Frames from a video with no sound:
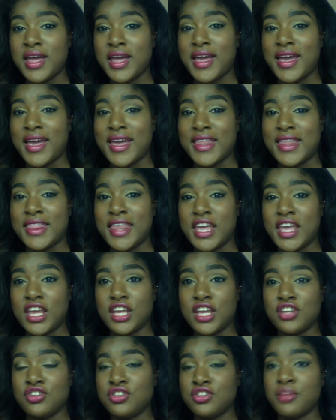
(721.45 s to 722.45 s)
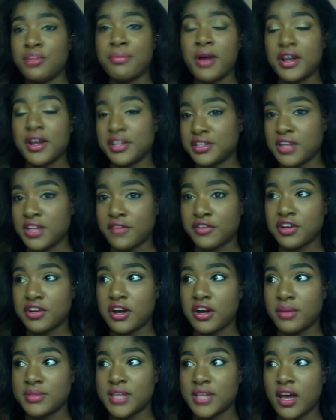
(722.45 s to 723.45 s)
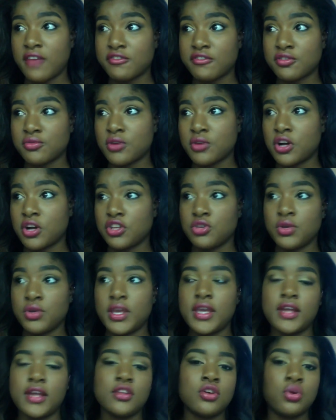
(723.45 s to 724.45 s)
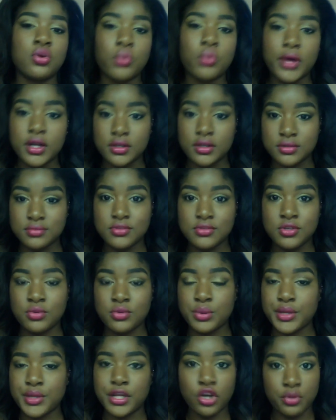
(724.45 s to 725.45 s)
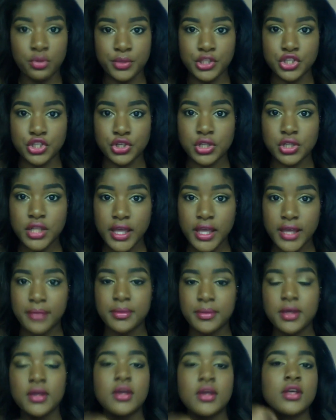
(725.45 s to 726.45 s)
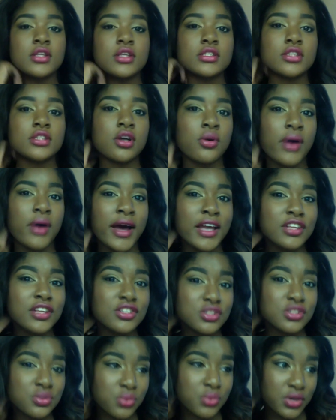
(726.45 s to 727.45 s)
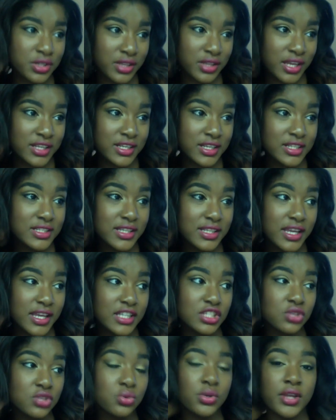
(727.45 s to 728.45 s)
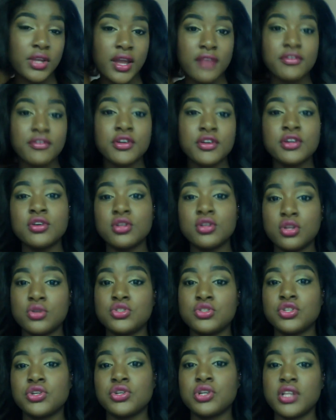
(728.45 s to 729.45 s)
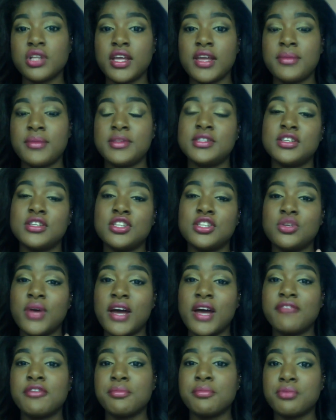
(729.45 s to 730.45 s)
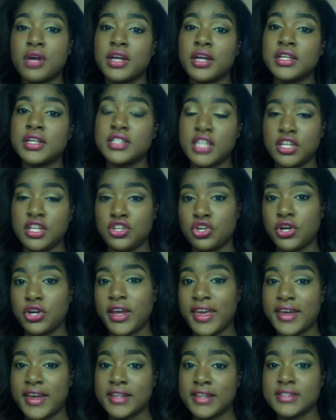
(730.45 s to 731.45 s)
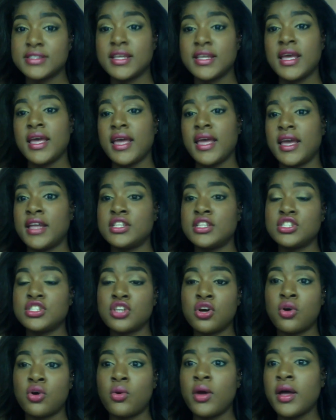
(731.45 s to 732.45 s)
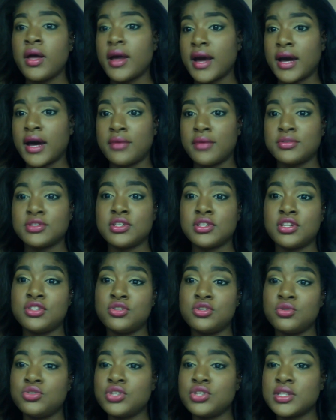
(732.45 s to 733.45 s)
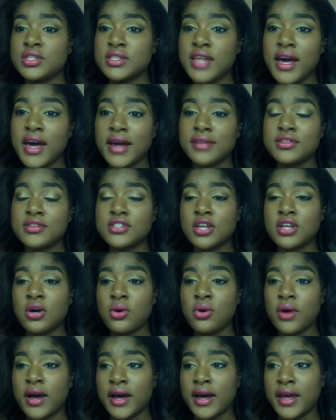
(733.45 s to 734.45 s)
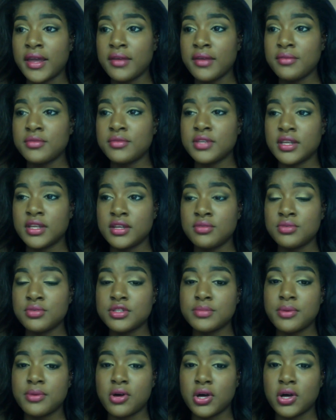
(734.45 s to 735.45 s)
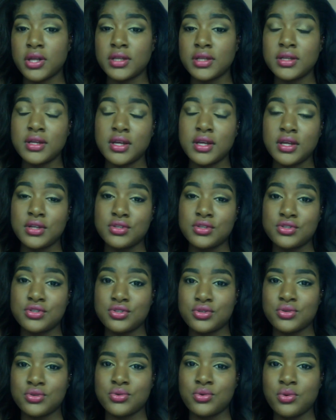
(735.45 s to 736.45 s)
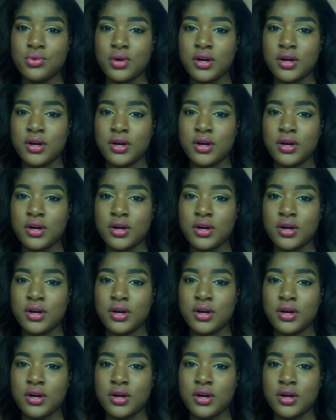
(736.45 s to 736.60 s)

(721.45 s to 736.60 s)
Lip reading: and then the product never comes after all. You can't, oh well, you already opened your claim. So they did say to never close your claim until you have the product in your hands. And so I was going to do just that. So I did respond to